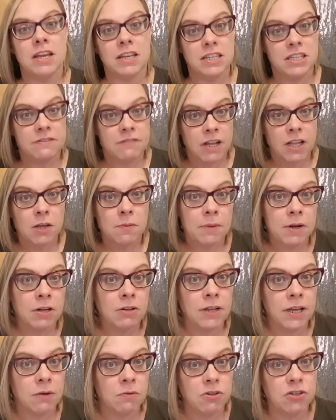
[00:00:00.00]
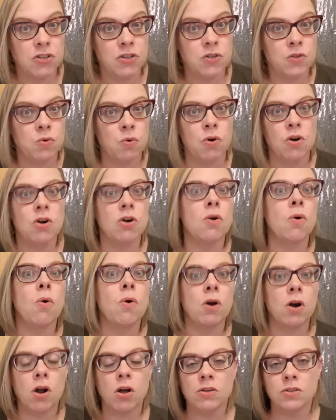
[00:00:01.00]
developmental language disorder,
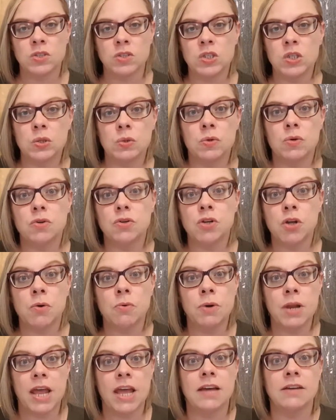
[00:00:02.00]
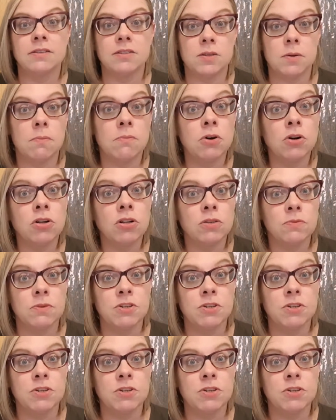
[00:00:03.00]
or also known as MERLD,